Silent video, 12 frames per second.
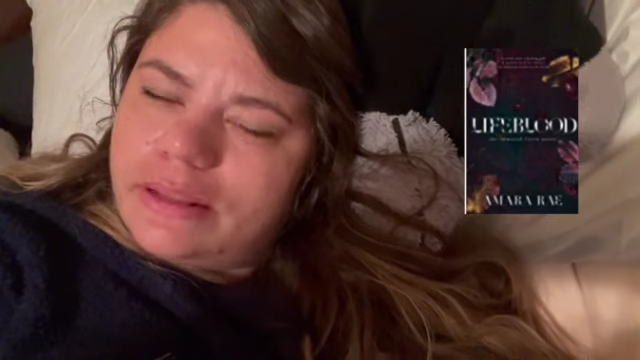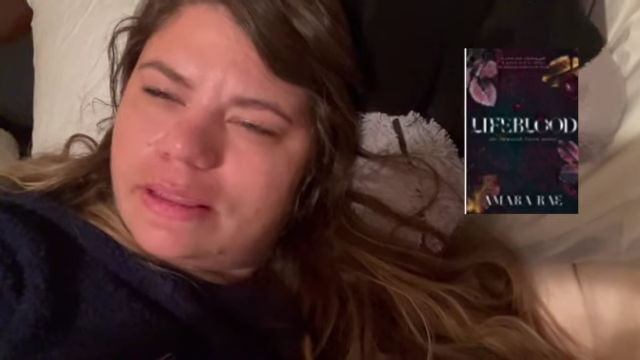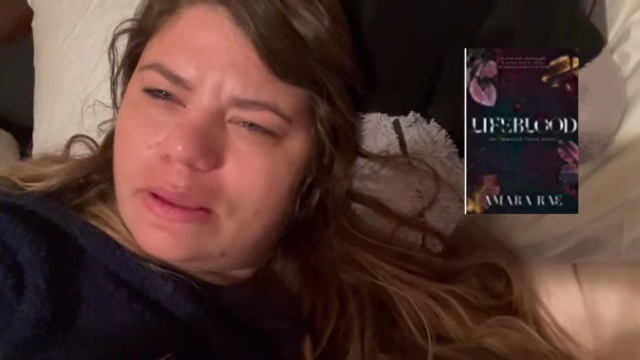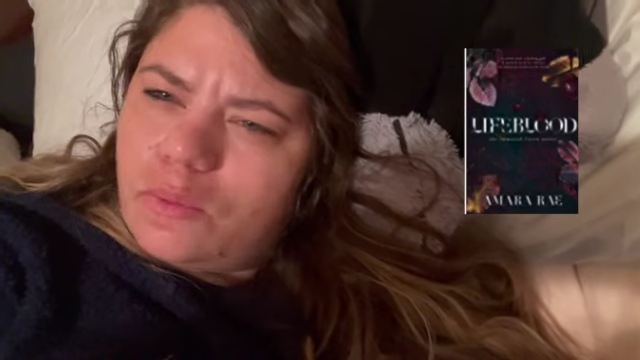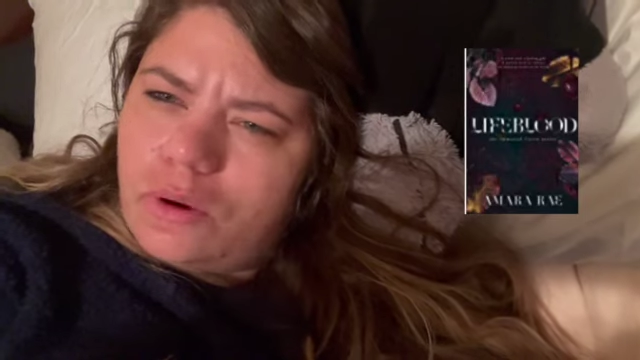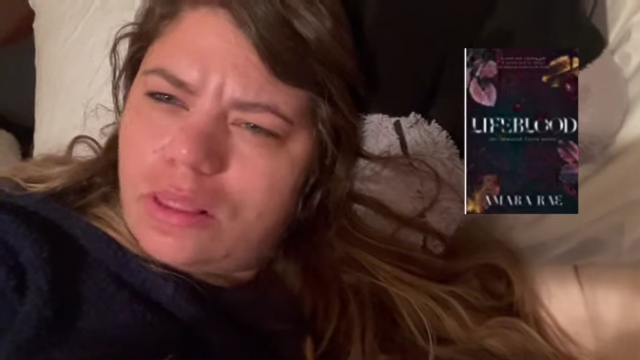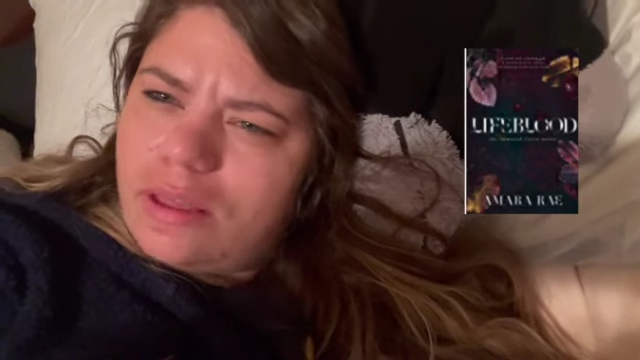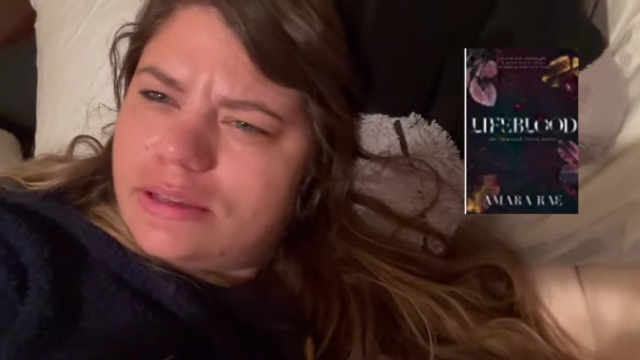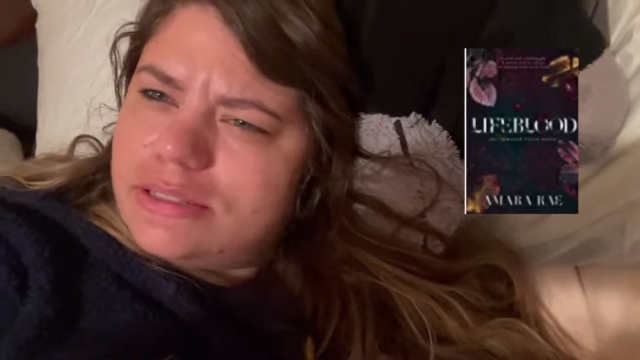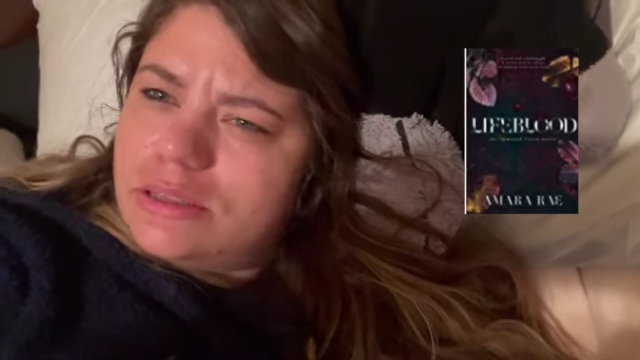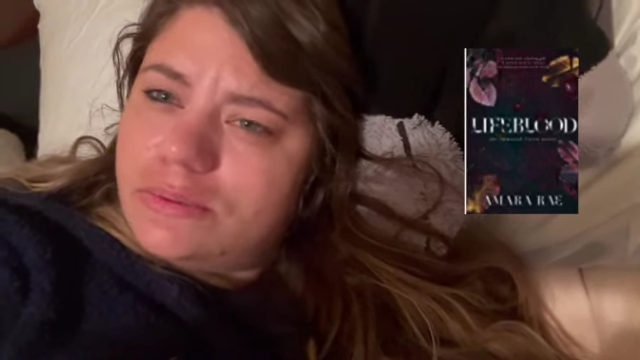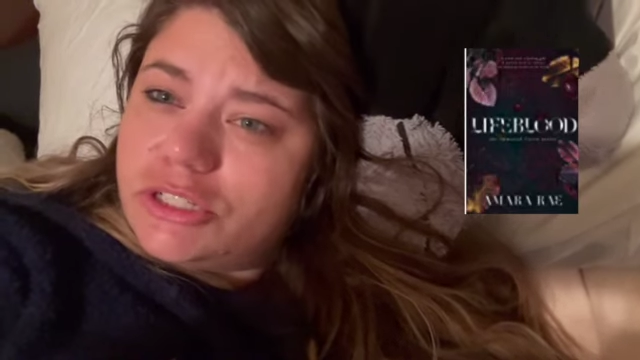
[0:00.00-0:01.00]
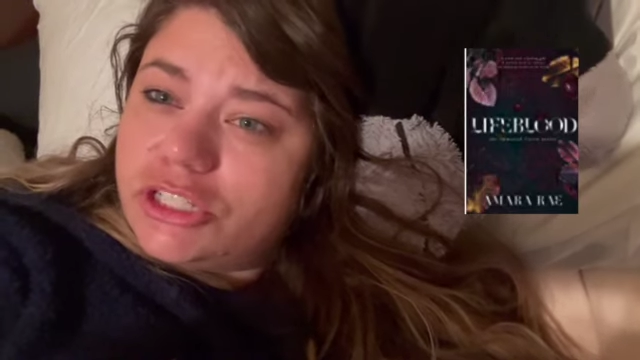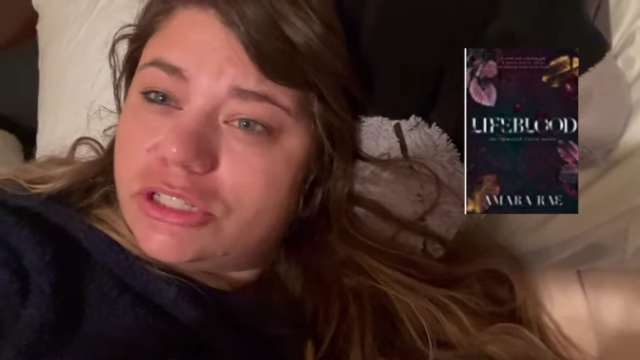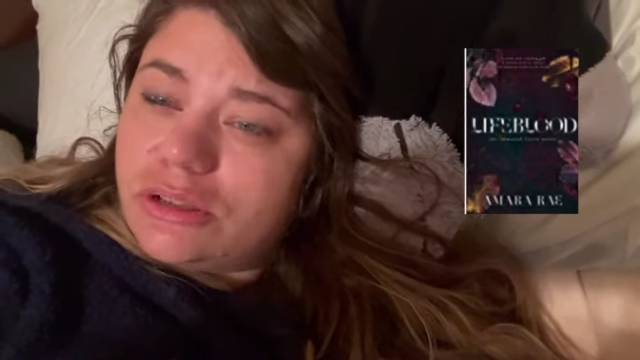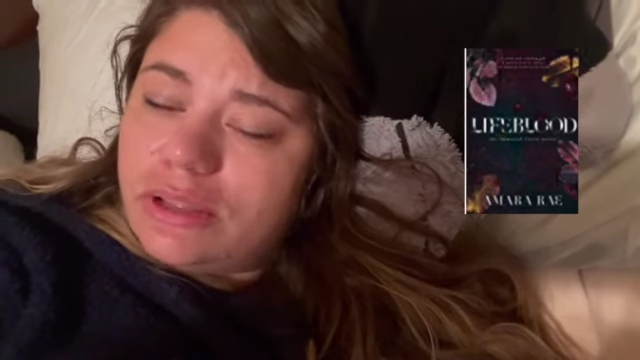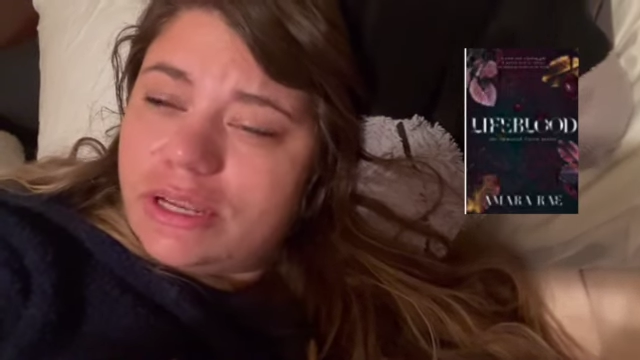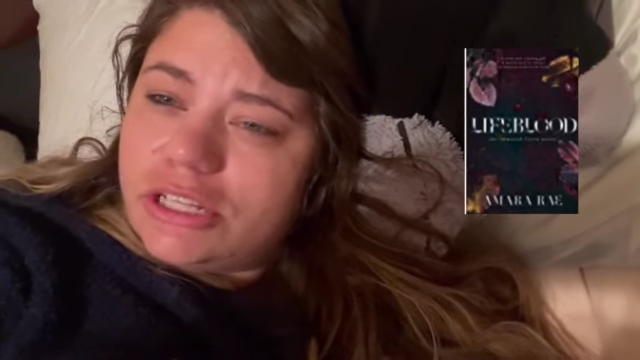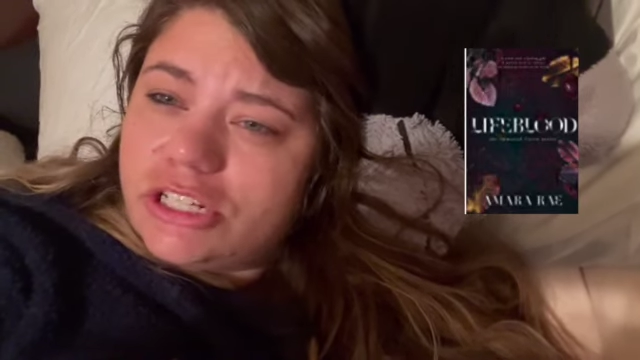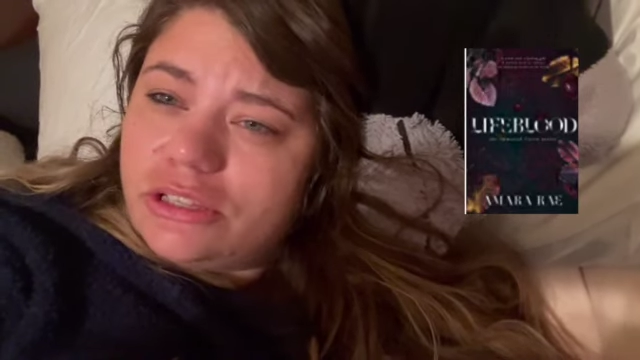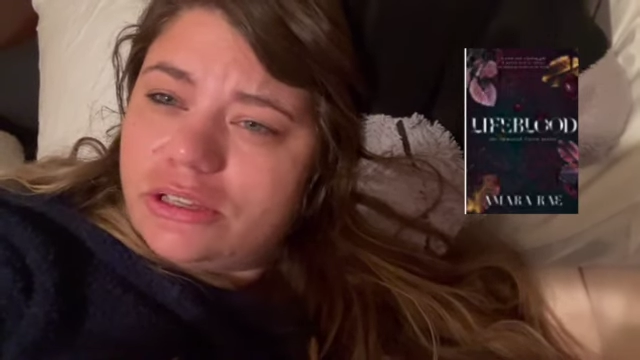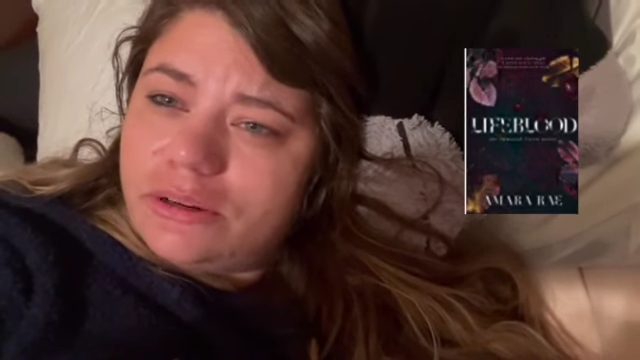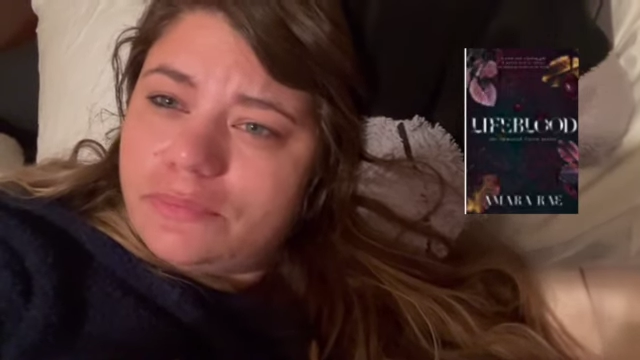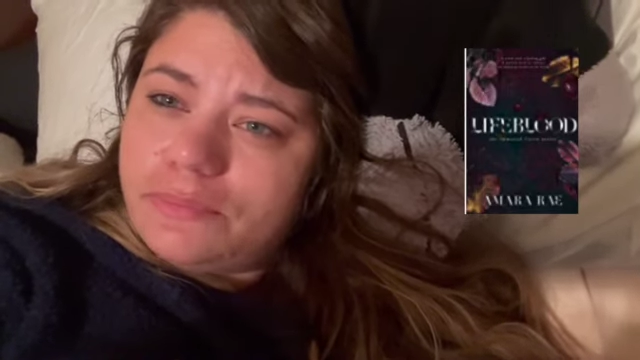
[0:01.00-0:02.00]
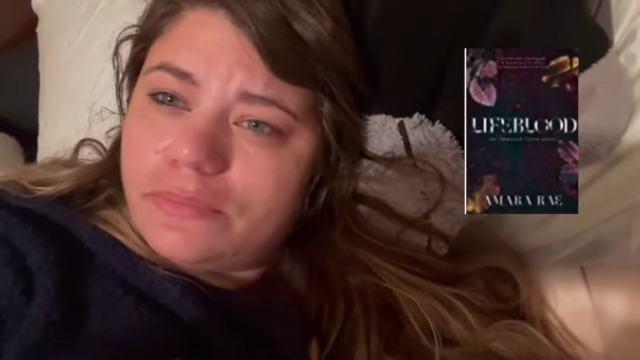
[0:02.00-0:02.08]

the warlocks and the witches don't like each other.